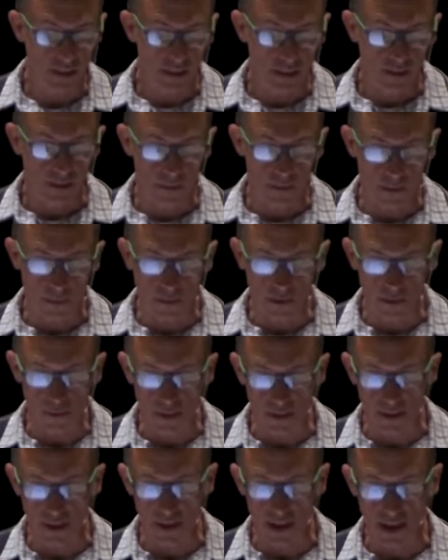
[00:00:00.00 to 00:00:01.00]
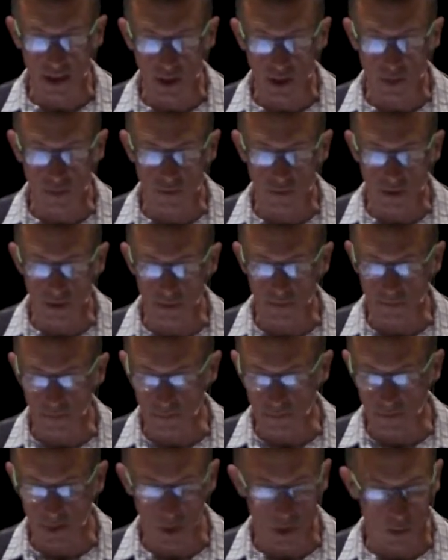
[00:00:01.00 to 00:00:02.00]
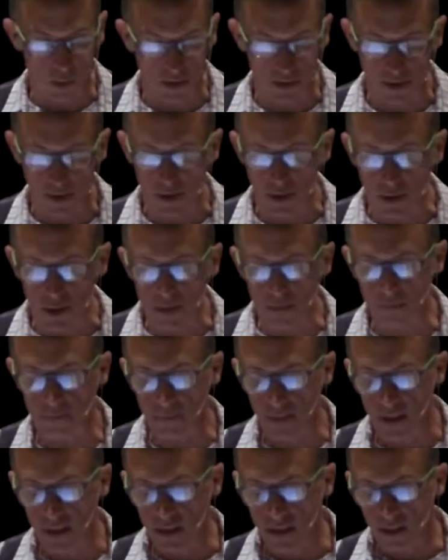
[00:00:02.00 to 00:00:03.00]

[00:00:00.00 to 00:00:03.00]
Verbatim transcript: Remember, he was standing over him. Saul was asleep.